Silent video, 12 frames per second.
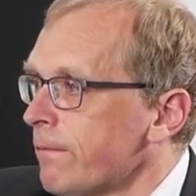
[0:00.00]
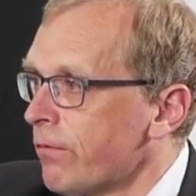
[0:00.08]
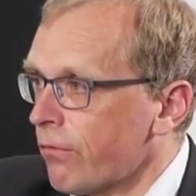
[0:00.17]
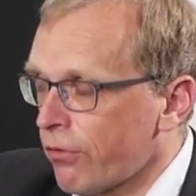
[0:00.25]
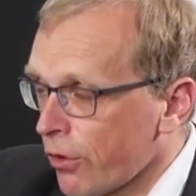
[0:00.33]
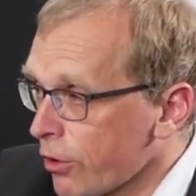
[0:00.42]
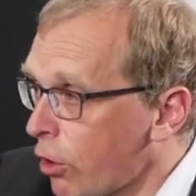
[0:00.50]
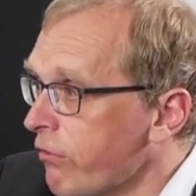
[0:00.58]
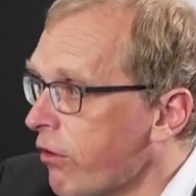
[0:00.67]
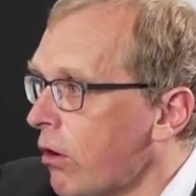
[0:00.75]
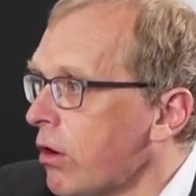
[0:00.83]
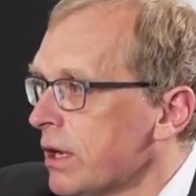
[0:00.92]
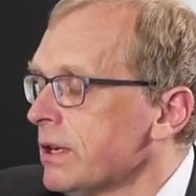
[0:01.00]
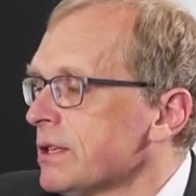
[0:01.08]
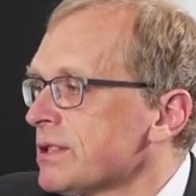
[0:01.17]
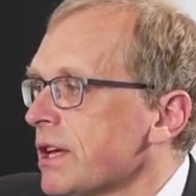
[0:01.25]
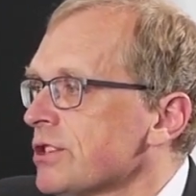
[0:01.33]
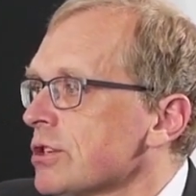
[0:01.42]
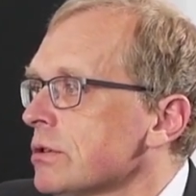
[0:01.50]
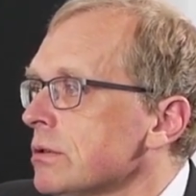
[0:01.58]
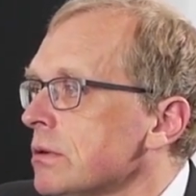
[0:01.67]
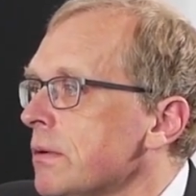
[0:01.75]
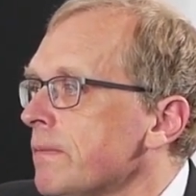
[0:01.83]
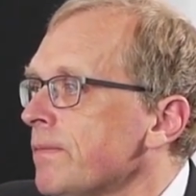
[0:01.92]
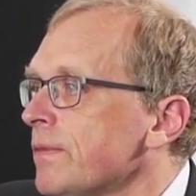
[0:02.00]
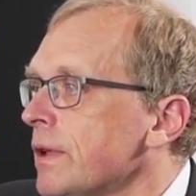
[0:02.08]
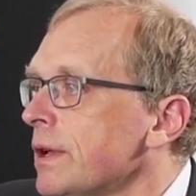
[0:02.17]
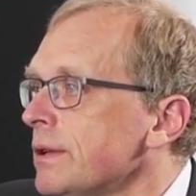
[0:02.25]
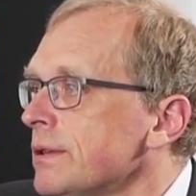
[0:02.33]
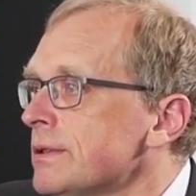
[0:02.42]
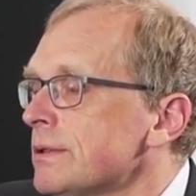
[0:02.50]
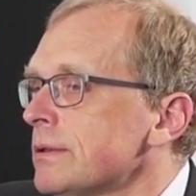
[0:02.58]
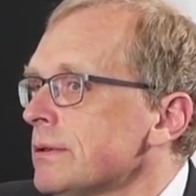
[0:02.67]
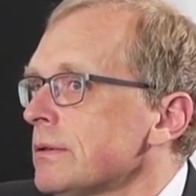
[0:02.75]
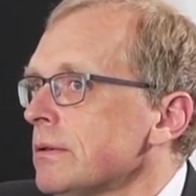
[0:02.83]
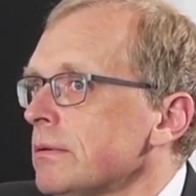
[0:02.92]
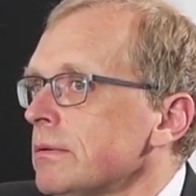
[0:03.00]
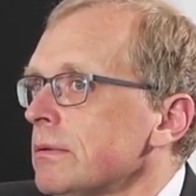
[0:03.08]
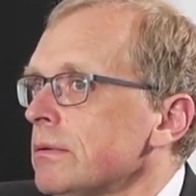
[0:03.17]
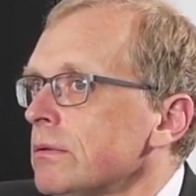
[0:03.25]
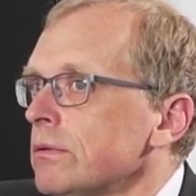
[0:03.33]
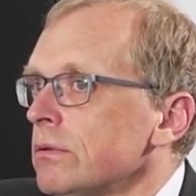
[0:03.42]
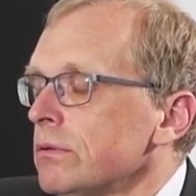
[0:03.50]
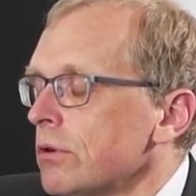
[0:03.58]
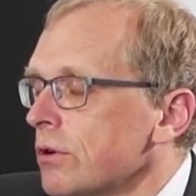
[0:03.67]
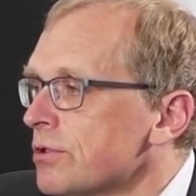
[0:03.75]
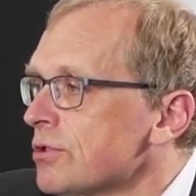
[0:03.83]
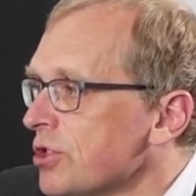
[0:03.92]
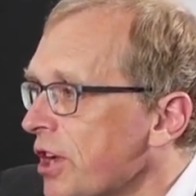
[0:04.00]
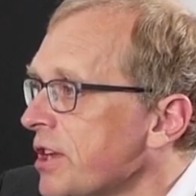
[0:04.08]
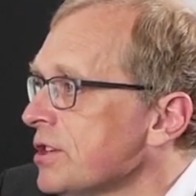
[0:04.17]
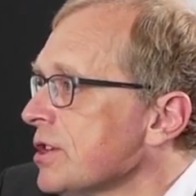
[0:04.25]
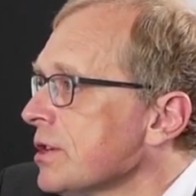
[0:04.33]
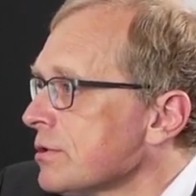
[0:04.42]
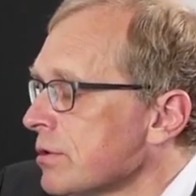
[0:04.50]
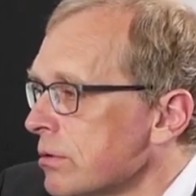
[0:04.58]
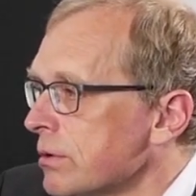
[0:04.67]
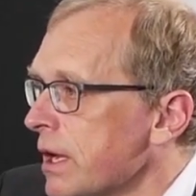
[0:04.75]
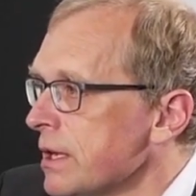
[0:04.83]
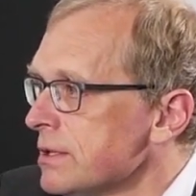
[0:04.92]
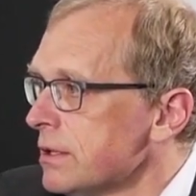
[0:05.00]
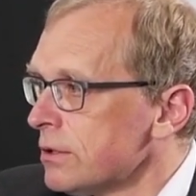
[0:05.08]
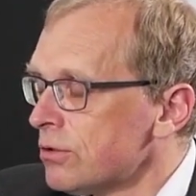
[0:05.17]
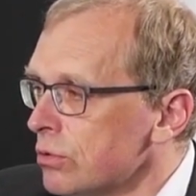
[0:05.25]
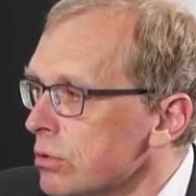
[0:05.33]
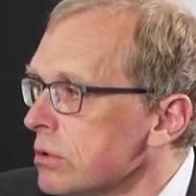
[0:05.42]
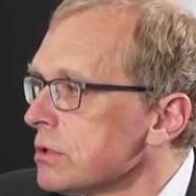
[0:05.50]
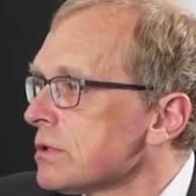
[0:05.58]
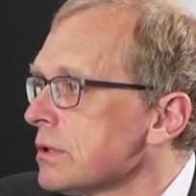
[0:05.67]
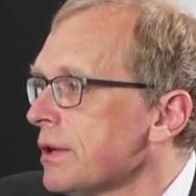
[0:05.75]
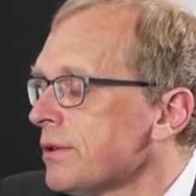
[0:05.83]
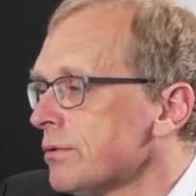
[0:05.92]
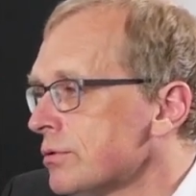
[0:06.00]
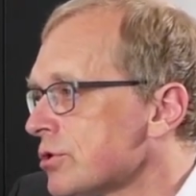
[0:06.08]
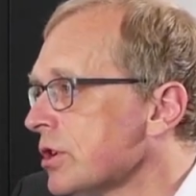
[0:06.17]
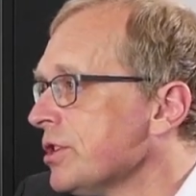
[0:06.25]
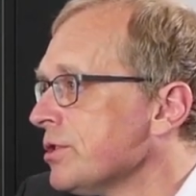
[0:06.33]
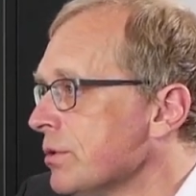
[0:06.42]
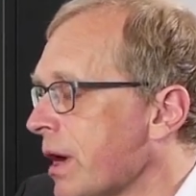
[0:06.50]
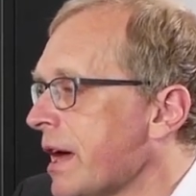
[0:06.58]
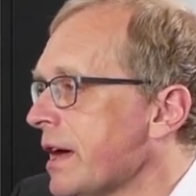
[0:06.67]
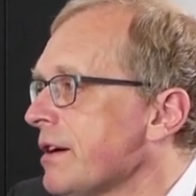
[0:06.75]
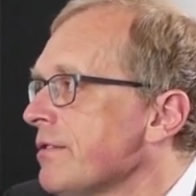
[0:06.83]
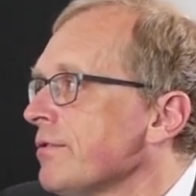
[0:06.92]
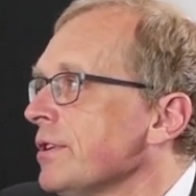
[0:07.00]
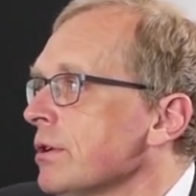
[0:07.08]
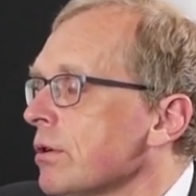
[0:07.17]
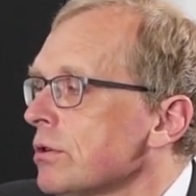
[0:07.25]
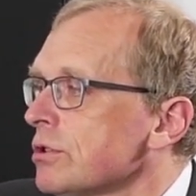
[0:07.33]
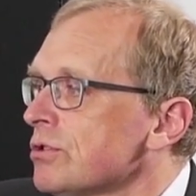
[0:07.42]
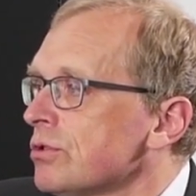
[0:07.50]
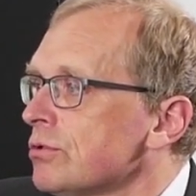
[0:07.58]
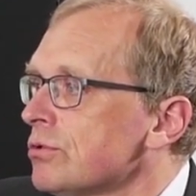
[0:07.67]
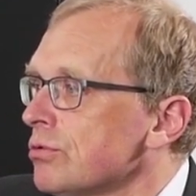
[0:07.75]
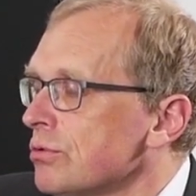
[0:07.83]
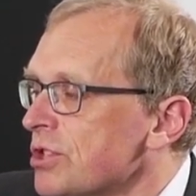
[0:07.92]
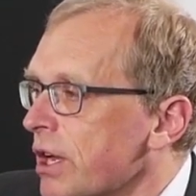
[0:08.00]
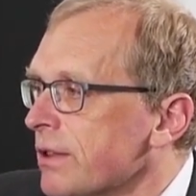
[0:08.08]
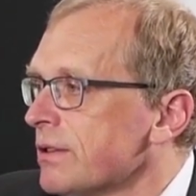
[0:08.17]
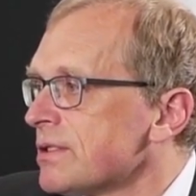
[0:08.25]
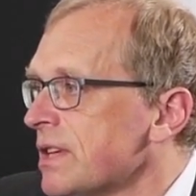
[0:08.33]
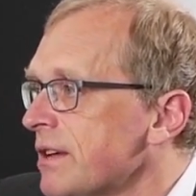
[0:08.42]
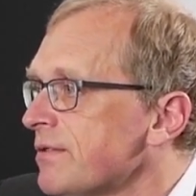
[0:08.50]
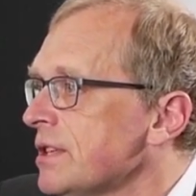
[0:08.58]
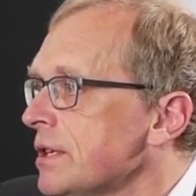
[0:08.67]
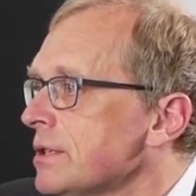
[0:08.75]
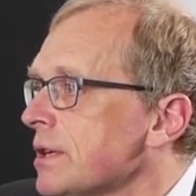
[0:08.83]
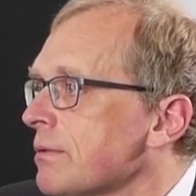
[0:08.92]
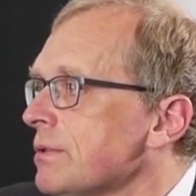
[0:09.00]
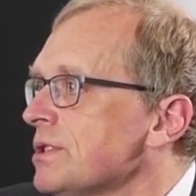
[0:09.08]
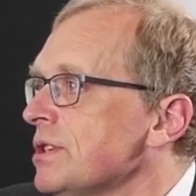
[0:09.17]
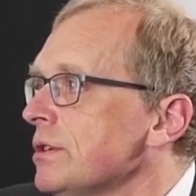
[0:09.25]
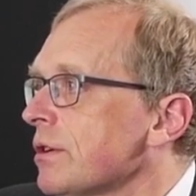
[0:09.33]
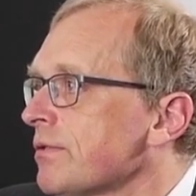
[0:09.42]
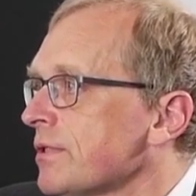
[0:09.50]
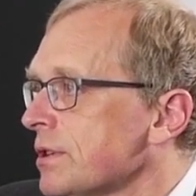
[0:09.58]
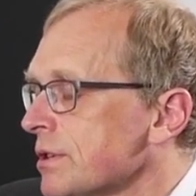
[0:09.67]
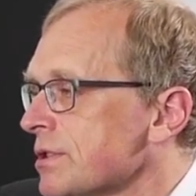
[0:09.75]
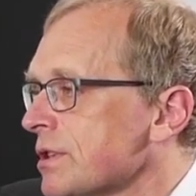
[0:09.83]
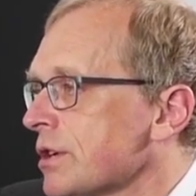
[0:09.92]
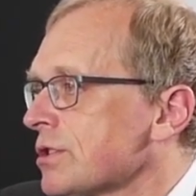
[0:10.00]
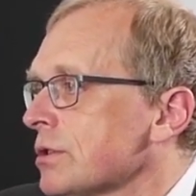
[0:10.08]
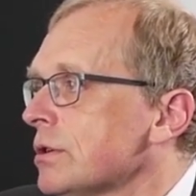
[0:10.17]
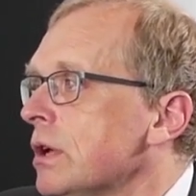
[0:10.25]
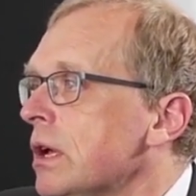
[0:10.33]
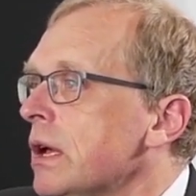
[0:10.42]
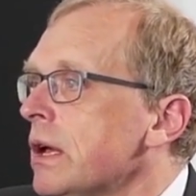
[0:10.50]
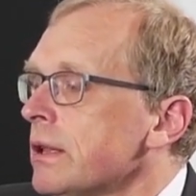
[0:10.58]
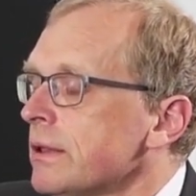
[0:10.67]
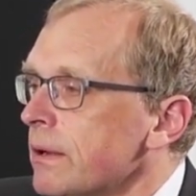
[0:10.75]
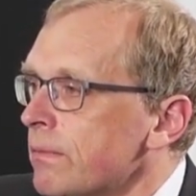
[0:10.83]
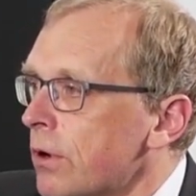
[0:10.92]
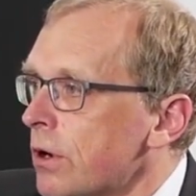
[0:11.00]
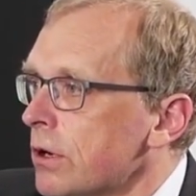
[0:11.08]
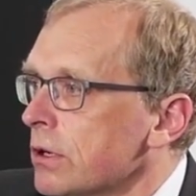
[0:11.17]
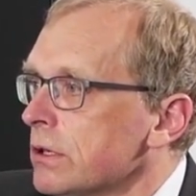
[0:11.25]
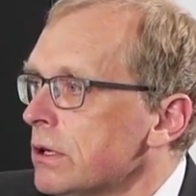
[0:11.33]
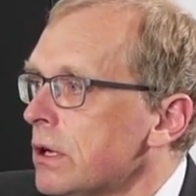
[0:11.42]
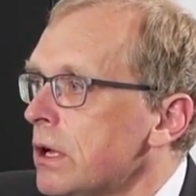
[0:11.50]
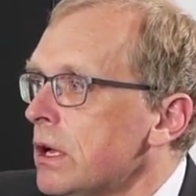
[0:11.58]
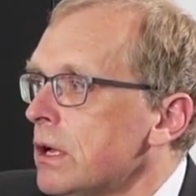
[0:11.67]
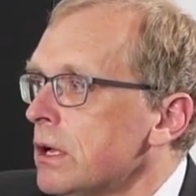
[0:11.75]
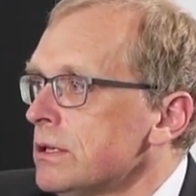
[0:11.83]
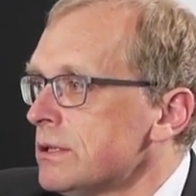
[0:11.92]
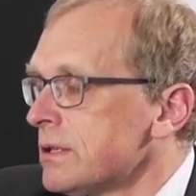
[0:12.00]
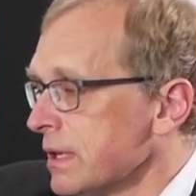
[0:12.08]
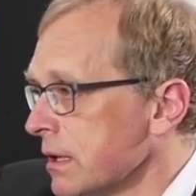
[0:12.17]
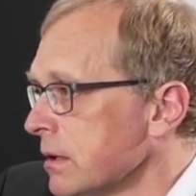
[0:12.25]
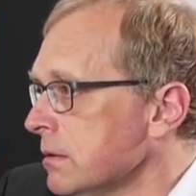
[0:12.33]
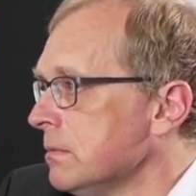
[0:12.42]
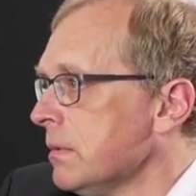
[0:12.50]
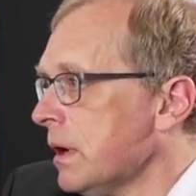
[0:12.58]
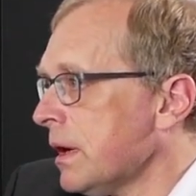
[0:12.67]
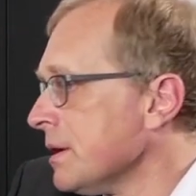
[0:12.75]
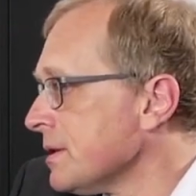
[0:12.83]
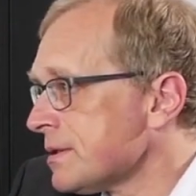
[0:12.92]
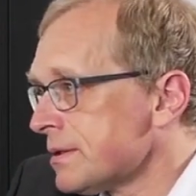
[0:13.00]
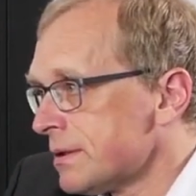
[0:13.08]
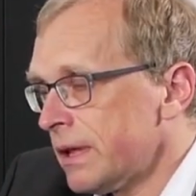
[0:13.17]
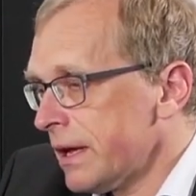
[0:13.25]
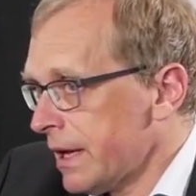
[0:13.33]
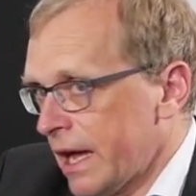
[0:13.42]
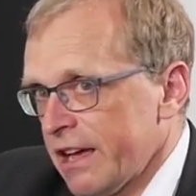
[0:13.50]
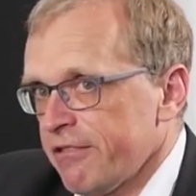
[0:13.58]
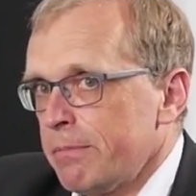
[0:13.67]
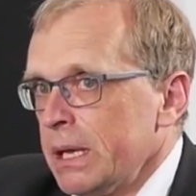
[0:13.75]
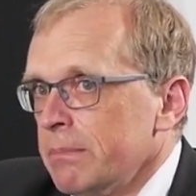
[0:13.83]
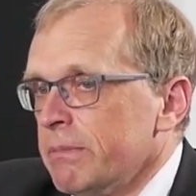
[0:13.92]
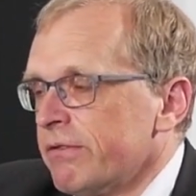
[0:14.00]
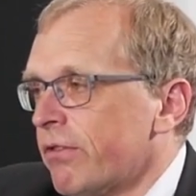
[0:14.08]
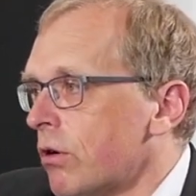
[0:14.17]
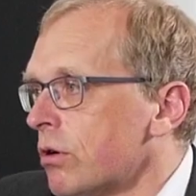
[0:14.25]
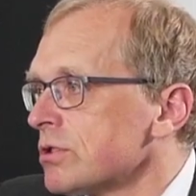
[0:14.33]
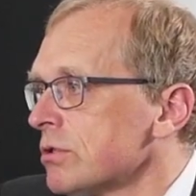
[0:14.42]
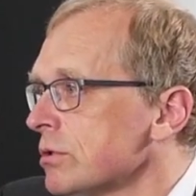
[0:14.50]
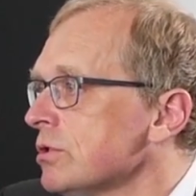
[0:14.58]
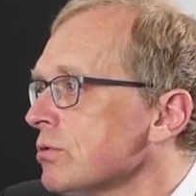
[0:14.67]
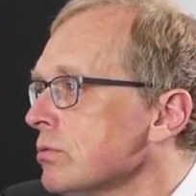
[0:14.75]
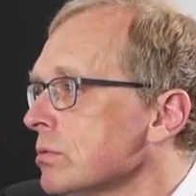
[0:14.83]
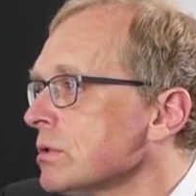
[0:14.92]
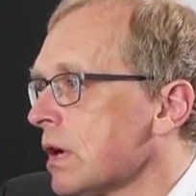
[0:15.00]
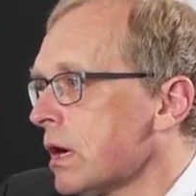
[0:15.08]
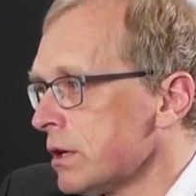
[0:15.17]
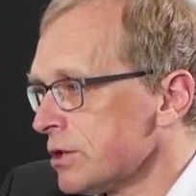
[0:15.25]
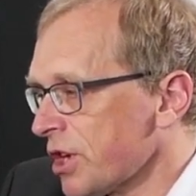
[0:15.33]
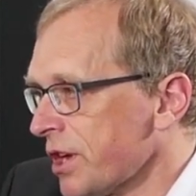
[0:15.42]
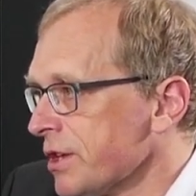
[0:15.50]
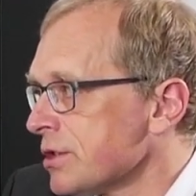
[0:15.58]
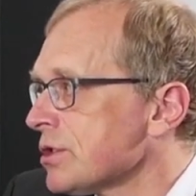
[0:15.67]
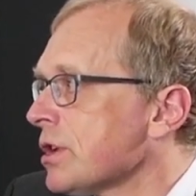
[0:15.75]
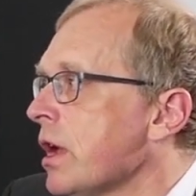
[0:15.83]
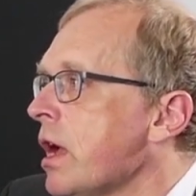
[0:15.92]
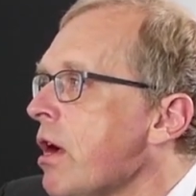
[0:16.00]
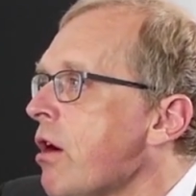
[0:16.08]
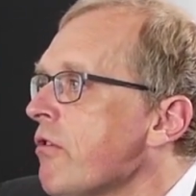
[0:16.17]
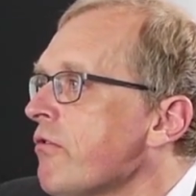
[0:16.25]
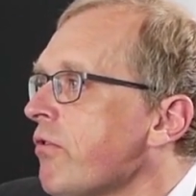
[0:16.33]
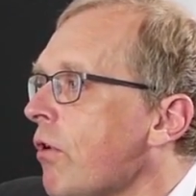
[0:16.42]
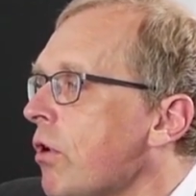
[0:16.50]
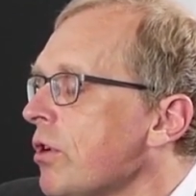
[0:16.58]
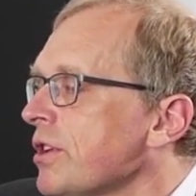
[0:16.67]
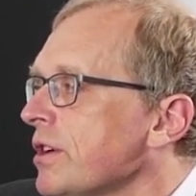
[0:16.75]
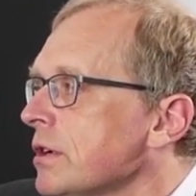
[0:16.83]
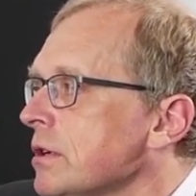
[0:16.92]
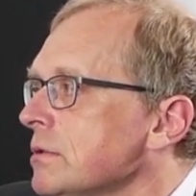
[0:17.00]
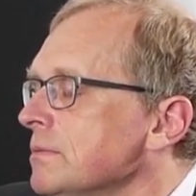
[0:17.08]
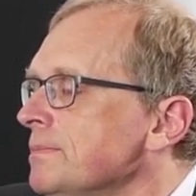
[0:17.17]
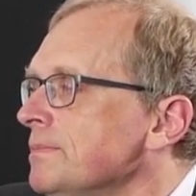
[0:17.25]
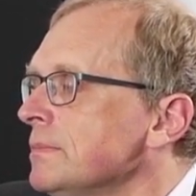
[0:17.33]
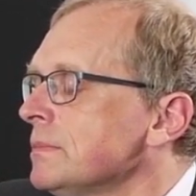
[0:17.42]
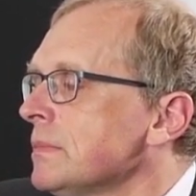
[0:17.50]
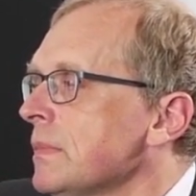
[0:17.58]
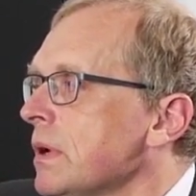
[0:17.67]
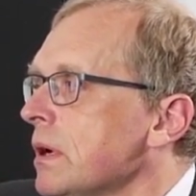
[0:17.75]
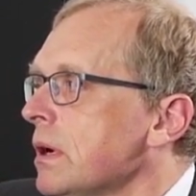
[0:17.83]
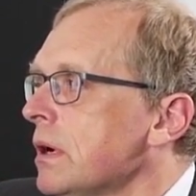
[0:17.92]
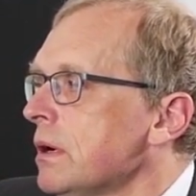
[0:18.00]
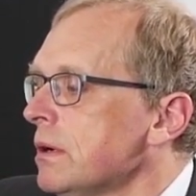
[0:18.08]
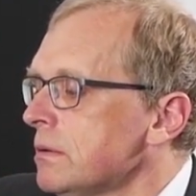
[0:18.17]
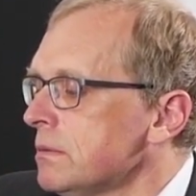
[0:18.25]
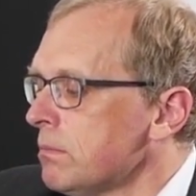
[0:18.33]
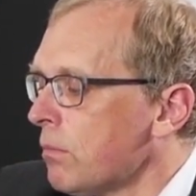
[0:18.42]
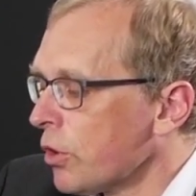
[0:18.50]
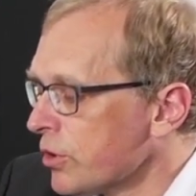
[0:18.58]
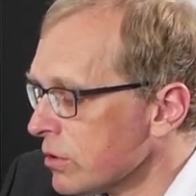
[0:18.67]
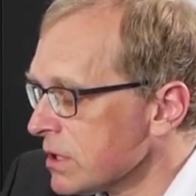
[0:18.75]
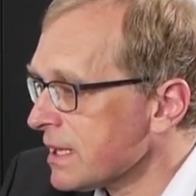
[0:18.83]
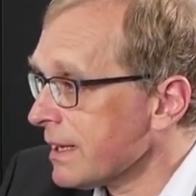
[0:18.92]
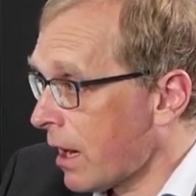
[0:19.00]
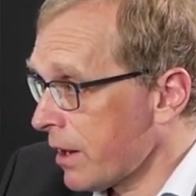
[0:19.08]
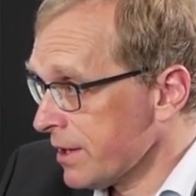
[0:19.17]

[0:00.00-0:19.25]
for the overall intersection that is not changing. So there's the tools that usually you have in order to check the safety integrity of the intersection that work still as they have been before. So the tools are unchanged. For the modules that